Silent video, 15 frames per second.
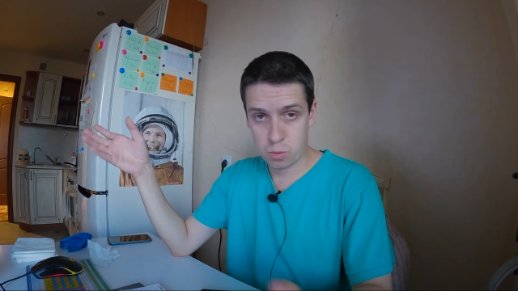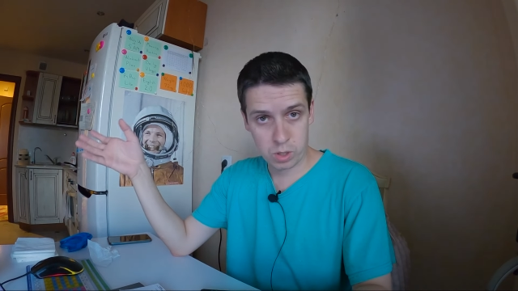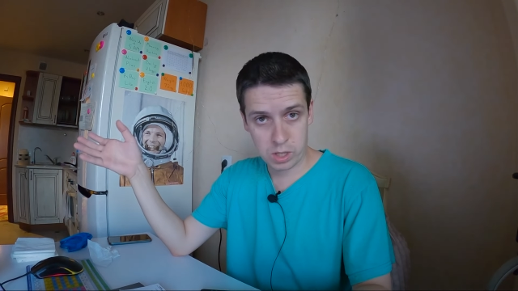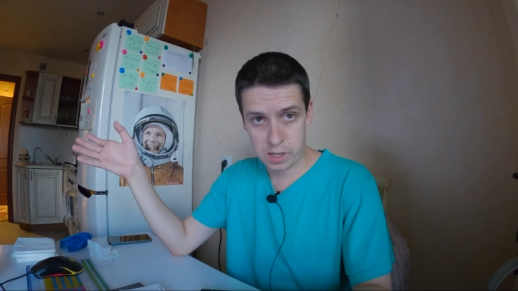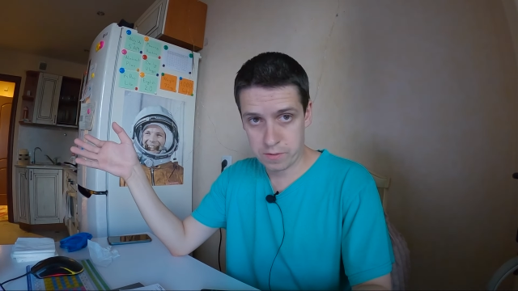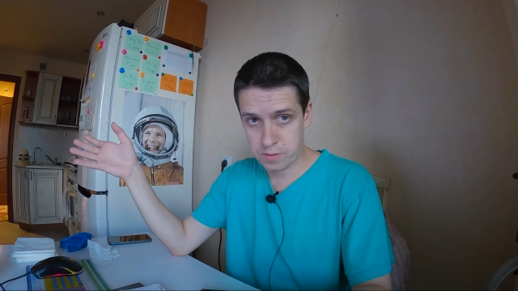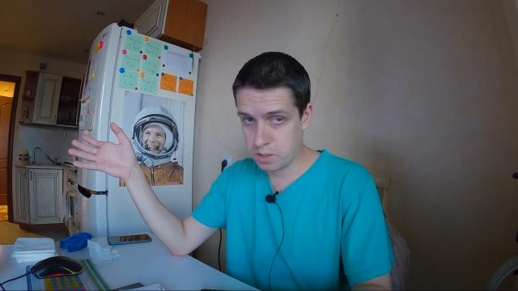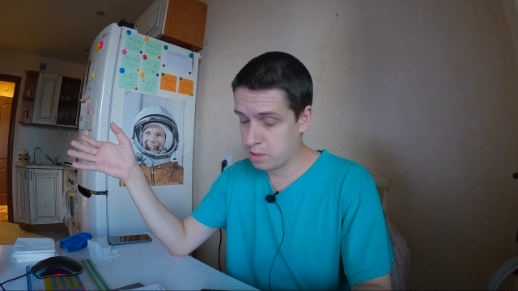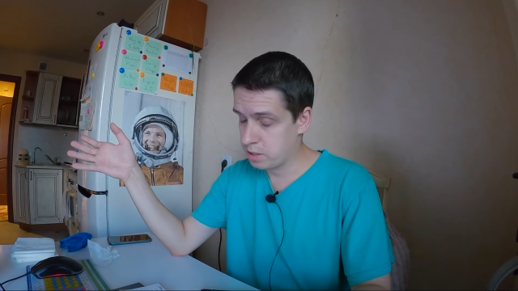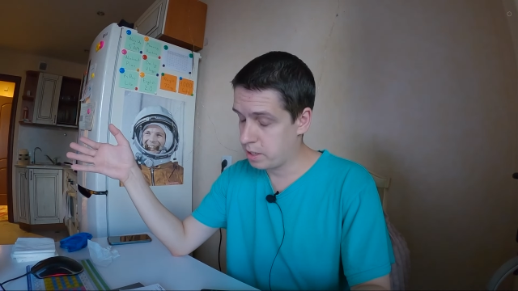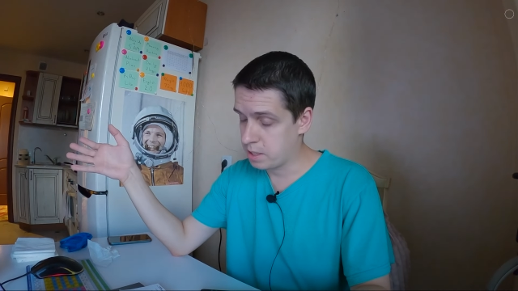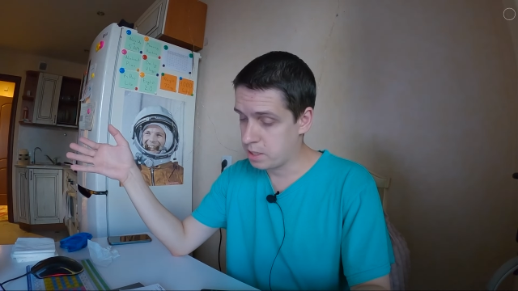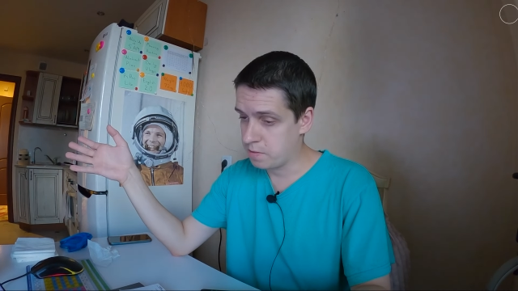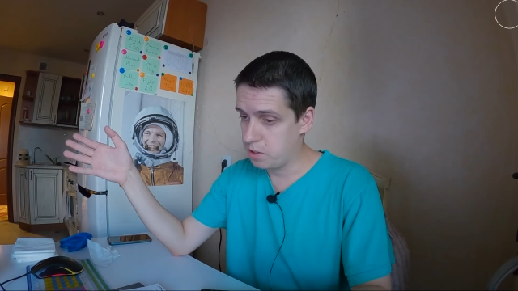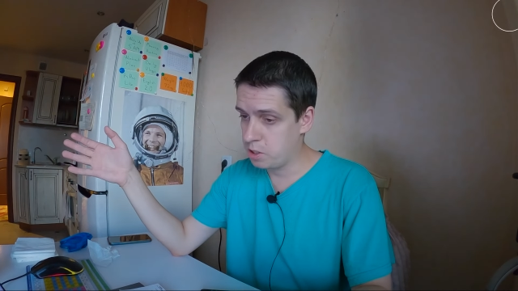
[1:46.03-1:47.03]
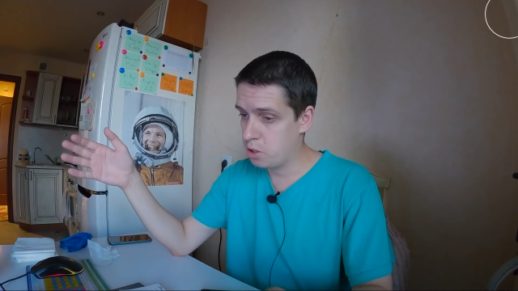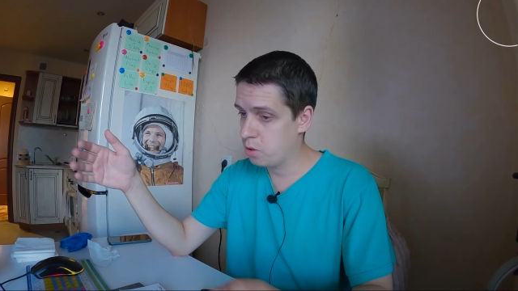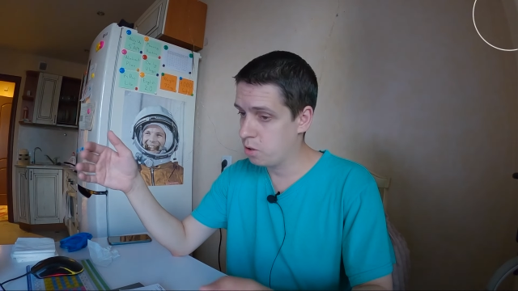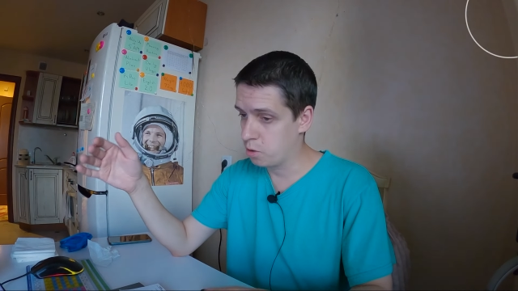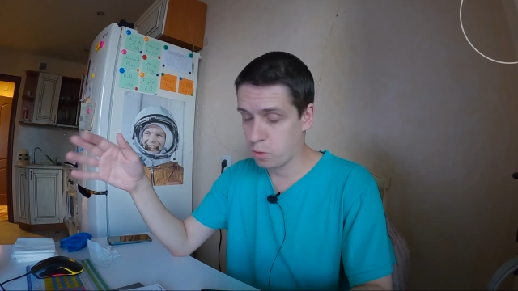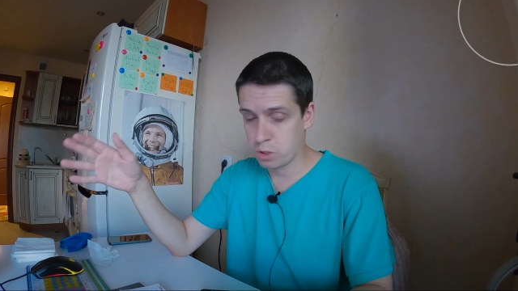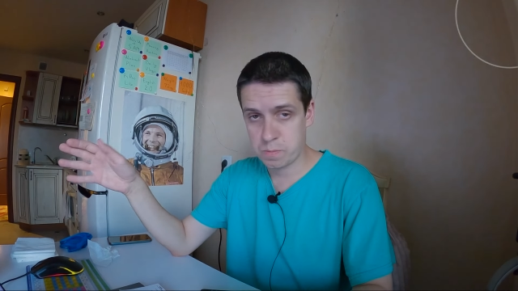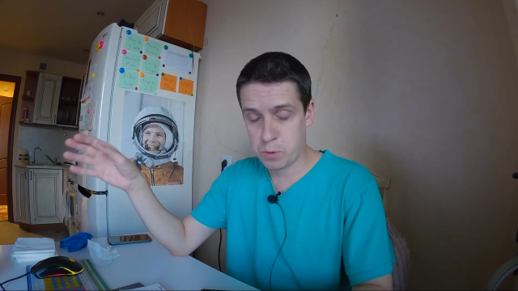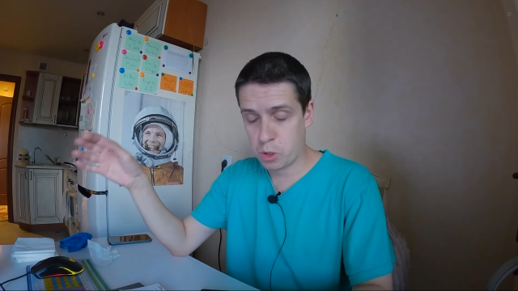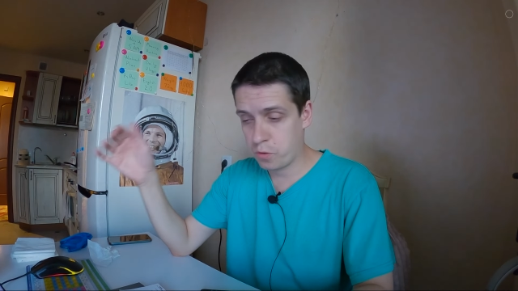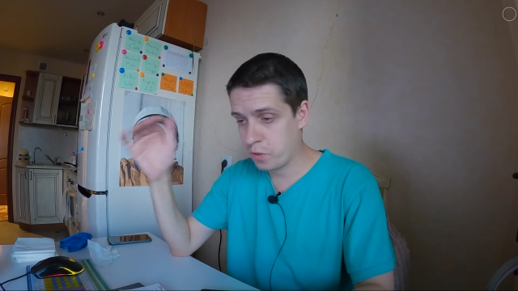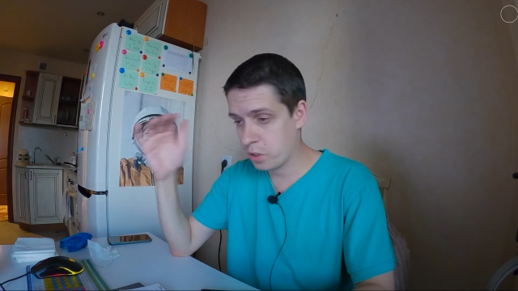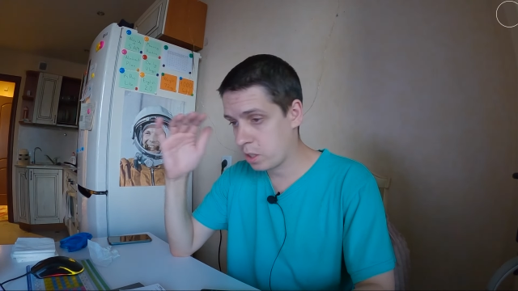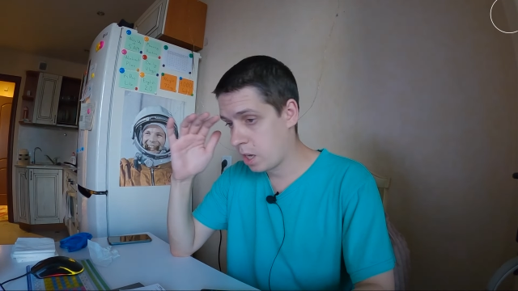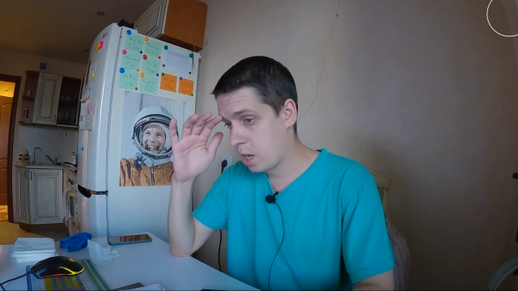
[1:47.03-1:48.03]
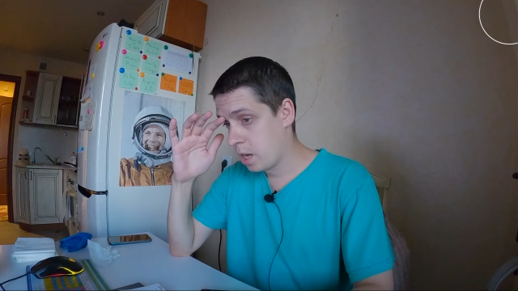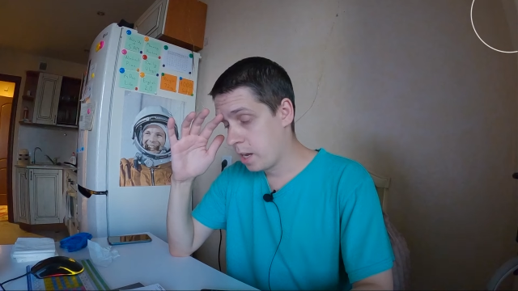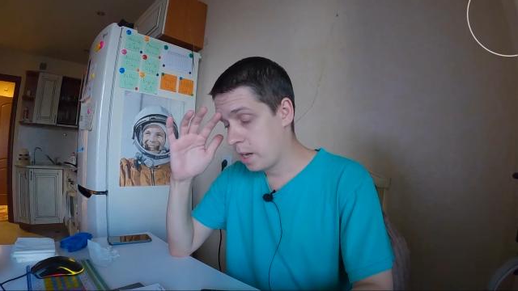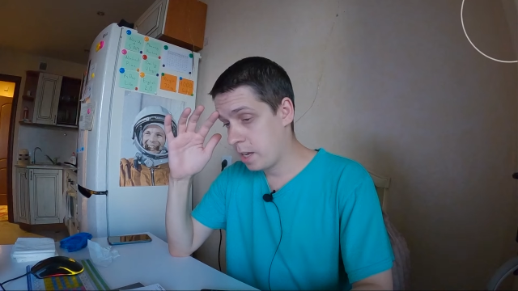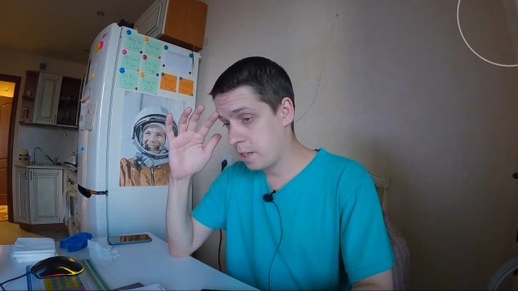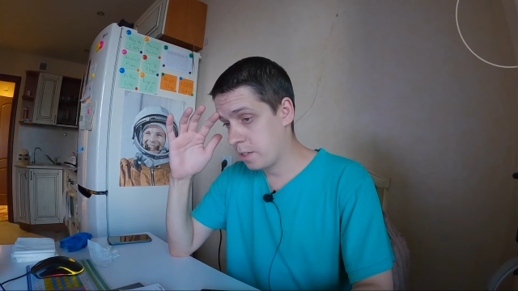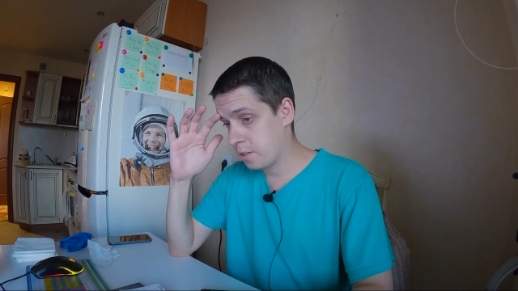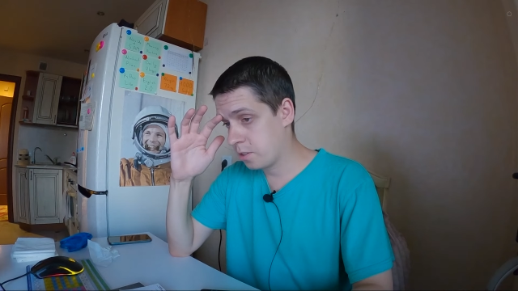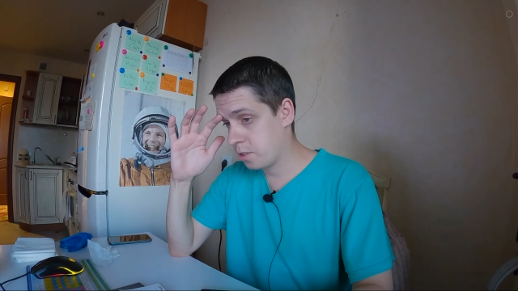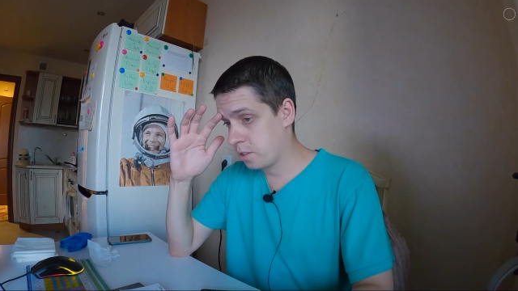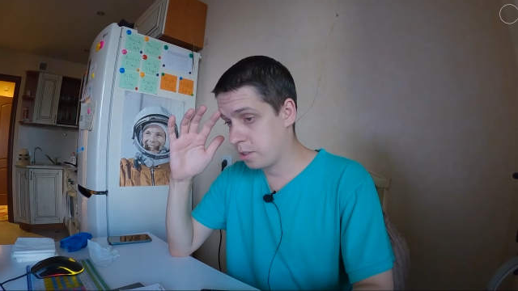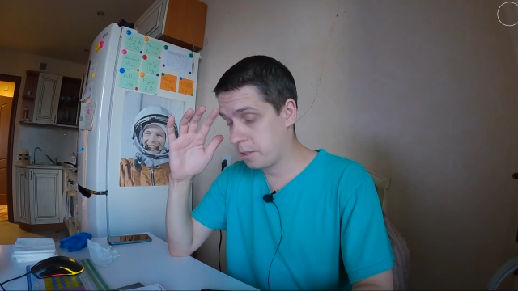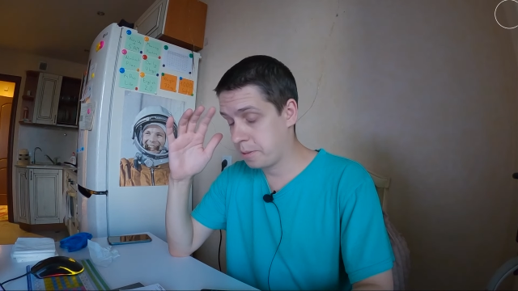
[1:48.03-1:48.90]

We have this nice video, it was perfect. And